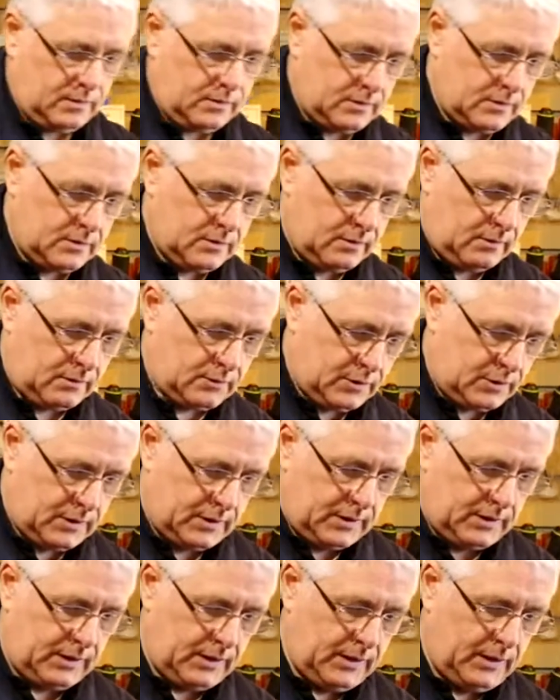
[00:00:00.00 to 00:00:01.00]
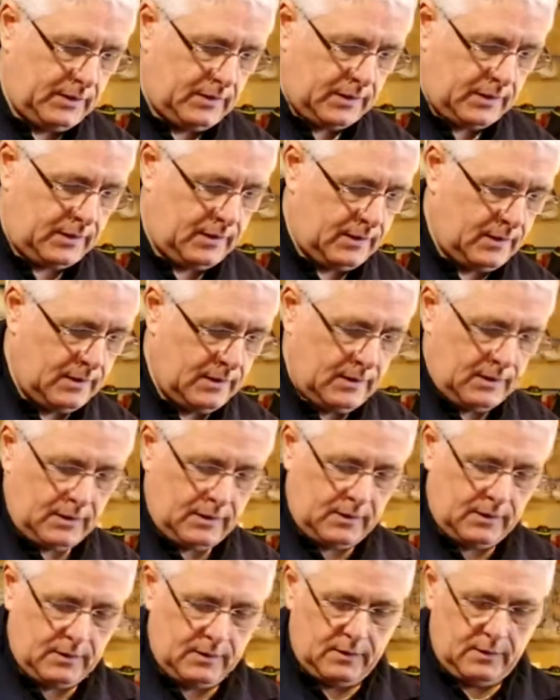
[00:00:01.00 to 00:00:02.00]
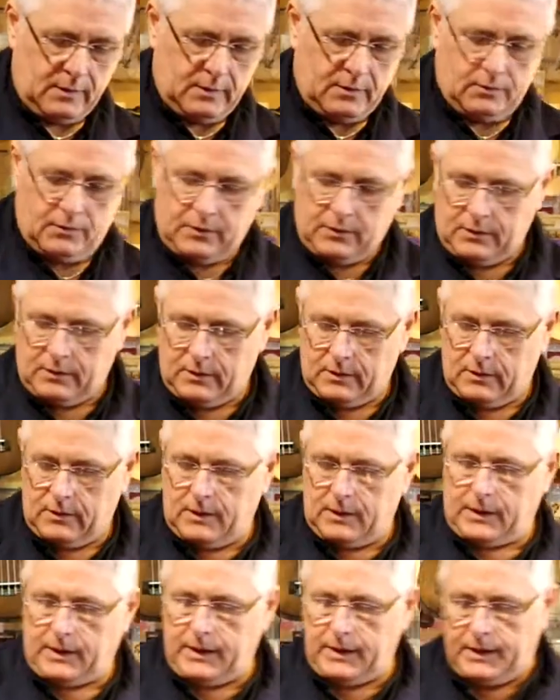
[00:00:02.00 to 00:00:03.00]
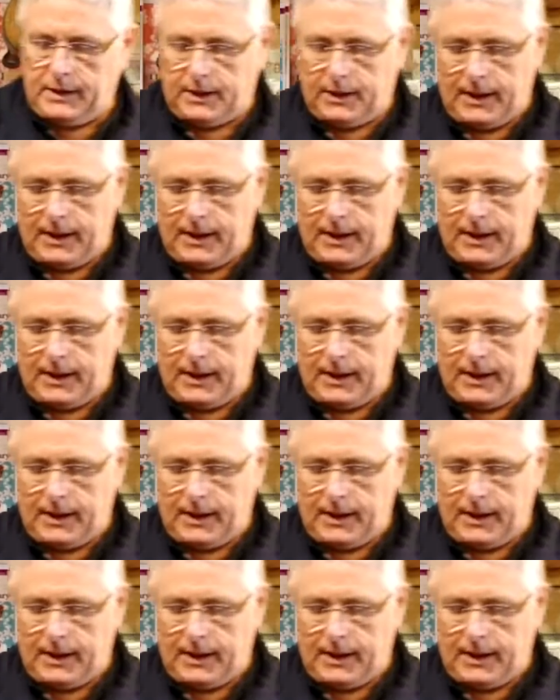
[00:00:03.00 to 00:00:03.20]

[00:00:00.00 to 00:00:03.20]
so I just clean it